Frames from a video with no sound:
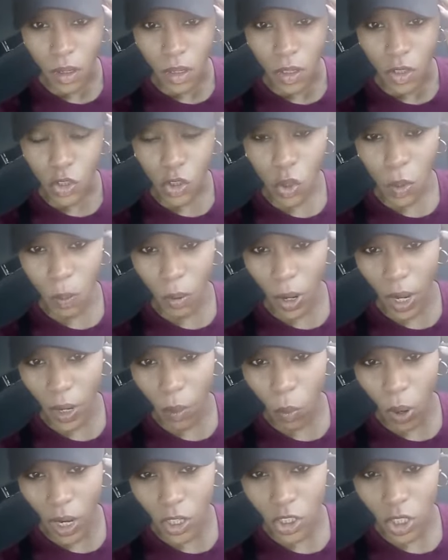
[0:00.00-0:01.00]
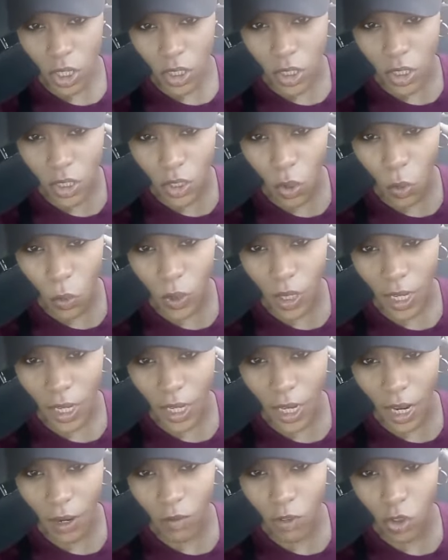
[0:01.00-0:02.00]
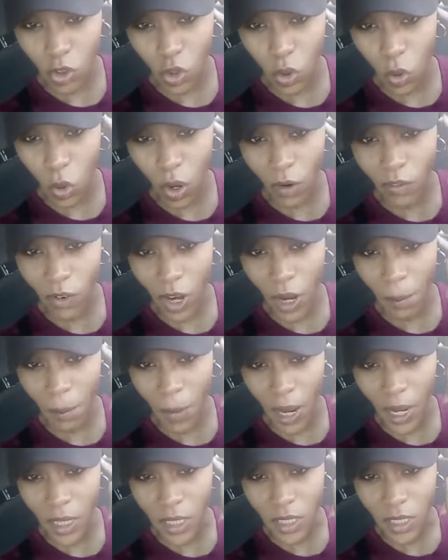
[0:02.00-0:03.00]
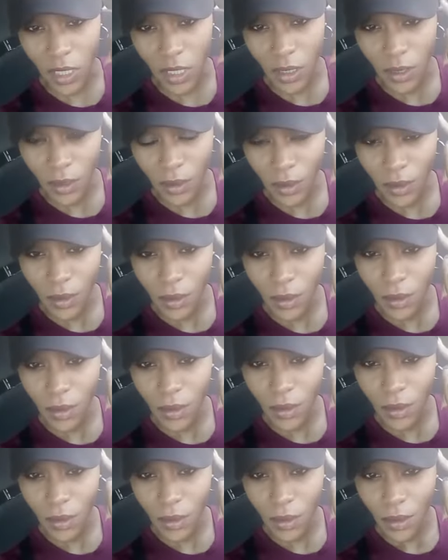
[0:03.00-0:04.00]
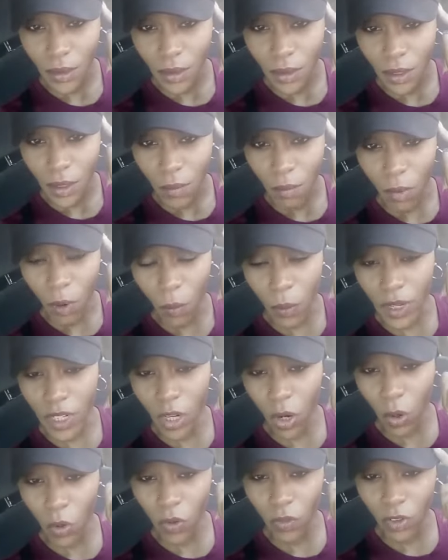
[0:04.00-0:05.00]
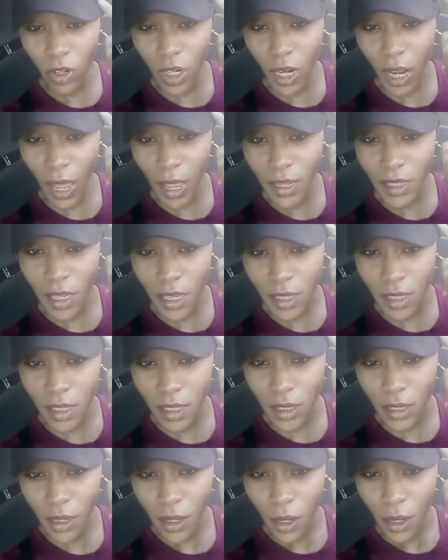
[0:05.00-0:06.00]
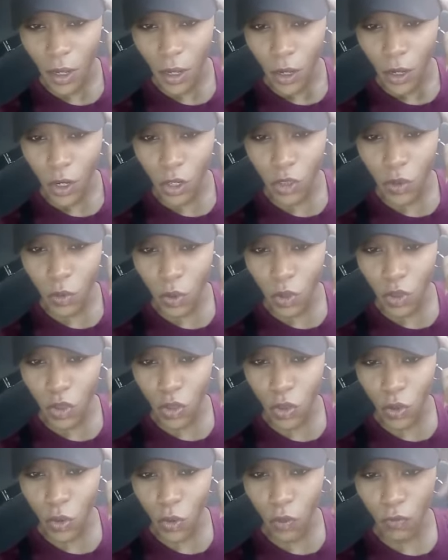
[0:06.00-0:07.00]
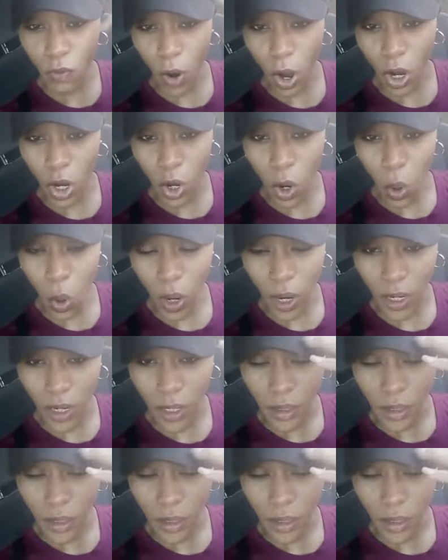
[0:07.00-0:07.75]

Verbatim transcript: to brainwash us so they can have control over our minds. But we don't realize it because we're too far gone.